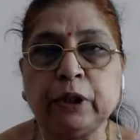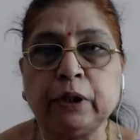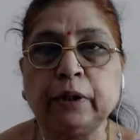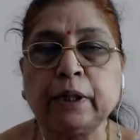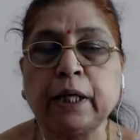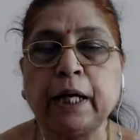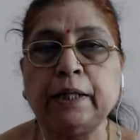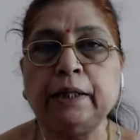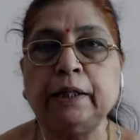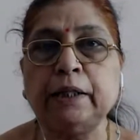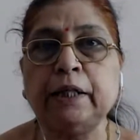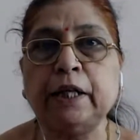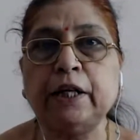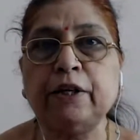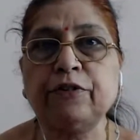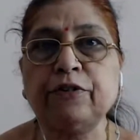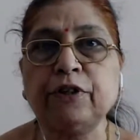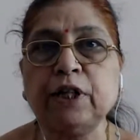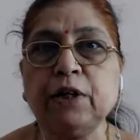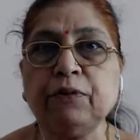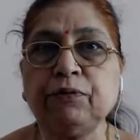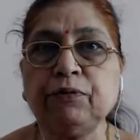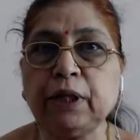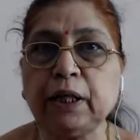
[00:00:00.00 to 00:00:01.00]
candidates.
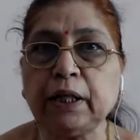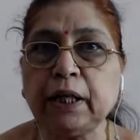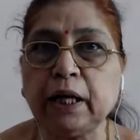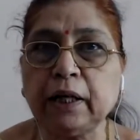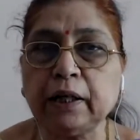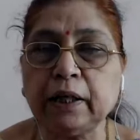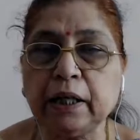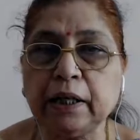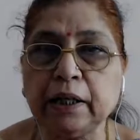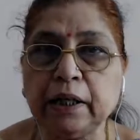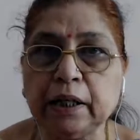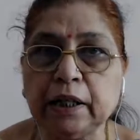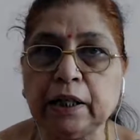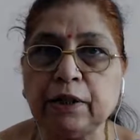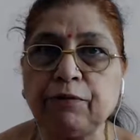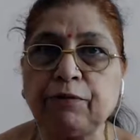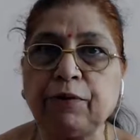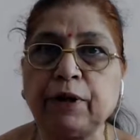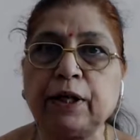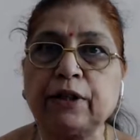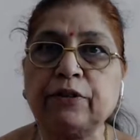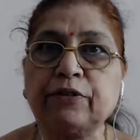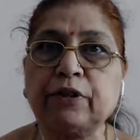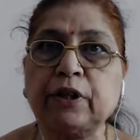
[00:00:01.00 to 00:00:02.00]
If there are any
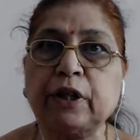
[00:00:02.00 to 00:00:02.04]
defects,